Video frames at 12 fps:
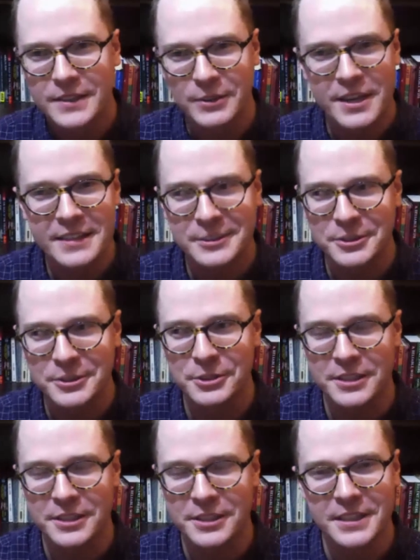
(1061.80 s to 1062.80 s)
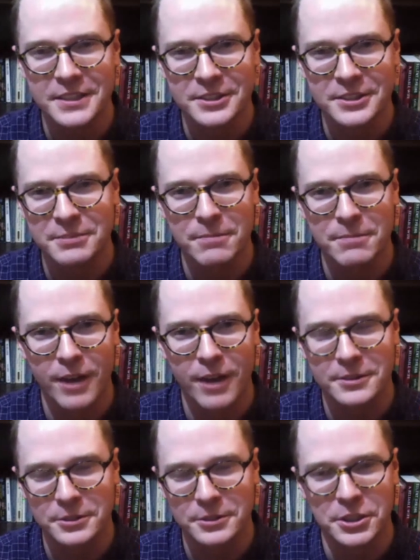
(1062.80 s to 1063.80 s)
so I guess to a certain extent, it's just a big
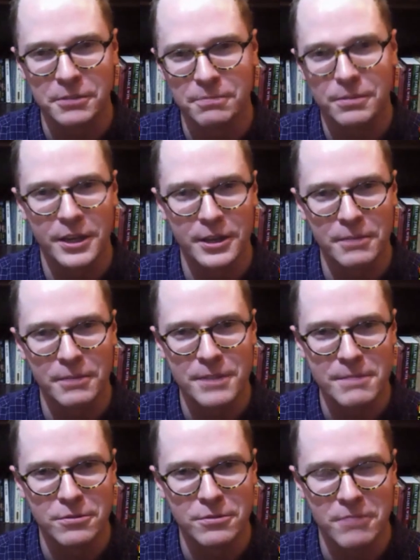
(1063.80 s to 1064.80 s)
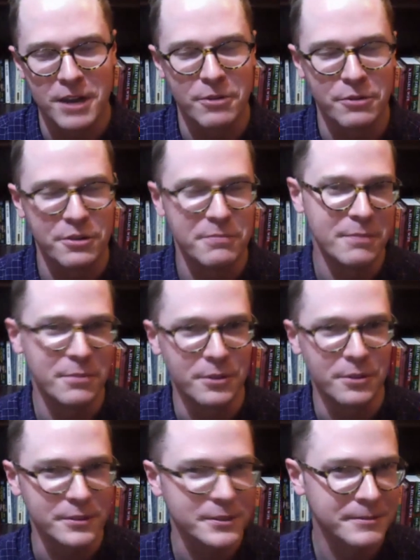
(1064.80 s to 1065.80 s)
practical joke played on people who might want to
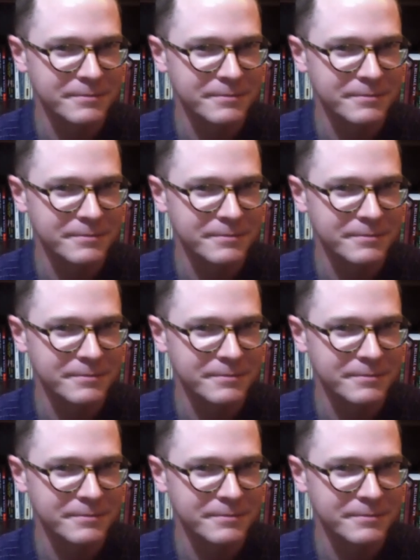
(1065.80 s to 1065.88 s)
remember us.